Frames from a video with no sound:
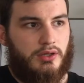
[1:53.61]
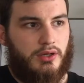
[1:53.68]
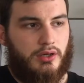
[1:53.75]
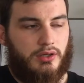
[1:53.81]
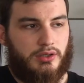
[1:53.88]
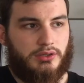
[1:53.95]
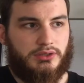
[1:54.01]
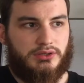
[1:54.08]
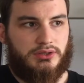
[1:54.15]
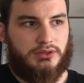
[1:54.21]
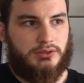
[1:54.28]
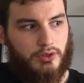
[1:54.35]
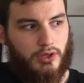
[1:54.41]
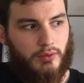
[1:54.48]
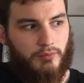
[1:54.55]
cars
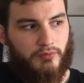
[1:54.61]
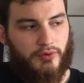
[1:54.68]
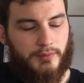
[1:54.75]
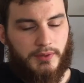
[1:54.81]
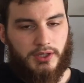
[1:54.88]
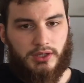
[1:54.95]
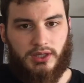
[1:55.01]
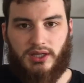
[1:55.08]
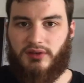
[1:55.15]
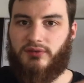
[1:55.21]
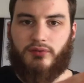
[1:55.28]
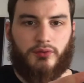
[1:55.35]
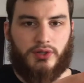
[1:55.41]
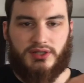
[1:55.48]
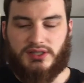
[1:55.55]
come from our left,
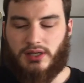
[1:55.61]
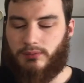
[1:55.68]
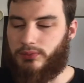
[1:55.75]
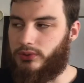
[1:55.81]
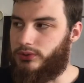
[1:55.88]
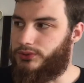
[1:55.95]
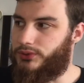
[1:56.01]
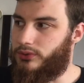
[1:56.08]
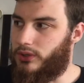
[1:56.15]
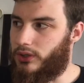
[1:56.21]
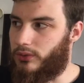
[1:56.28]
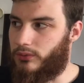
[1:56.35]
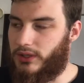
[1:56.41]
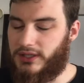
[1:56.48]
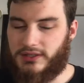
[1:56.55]
for example, to
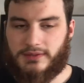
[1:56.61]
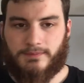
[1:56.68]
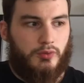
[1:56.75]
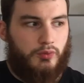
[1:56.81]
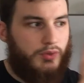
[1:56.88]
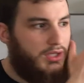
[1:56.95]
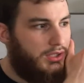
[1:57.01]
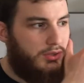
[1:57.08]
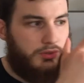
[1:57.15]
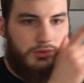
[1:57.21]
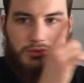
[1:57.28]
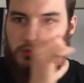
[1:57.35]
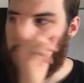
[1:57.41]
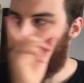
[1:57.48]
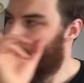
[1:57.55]
our right. We
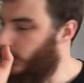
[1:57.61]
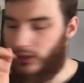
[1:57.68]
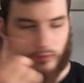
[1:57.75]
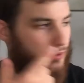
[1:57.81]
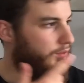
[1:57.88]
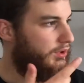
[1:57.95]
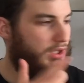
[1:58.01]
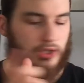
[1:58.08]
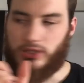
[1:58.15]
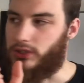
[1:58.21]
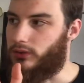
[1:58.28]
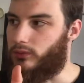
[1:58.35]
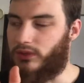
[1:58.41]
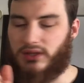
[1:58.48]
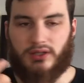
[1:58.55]
do a rotation
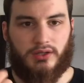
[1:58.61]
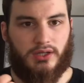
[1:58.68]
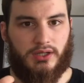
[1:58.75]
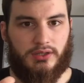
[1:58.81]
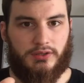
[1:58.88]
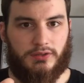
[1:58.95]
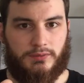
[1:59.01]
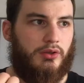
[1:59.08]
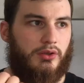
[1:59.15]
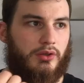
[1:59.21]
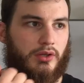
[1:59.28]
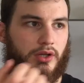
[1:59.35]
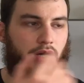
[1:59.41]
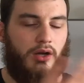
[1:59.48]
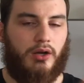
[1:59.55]
with our head. The
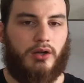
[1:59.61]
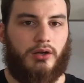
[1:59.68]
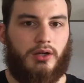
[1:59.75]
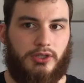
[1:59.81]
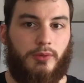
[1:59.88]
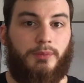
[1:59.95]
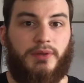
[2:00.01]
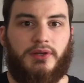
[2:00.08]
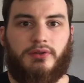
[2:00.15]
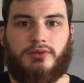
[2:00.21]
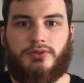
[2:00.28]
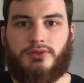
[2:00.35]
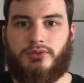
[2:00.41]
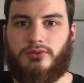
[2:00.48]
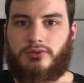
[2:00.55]
car
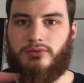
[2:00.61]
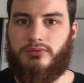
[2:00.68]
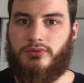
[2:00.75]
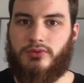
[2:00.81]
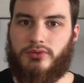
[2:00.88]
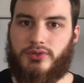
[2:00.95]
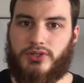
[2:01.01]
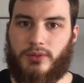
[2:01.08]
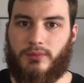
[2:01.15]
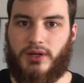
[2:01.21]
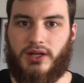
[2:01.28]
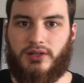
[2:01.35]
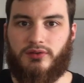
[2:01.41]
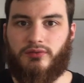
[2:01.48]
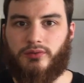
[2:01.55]
appears to do some
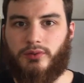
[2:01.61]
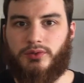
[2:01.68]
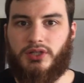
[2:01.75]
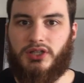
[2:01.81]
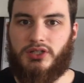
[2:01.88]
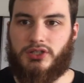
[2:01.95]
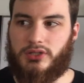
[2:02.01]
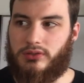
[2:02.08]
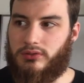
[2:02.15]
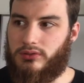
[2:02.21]
kind of rotation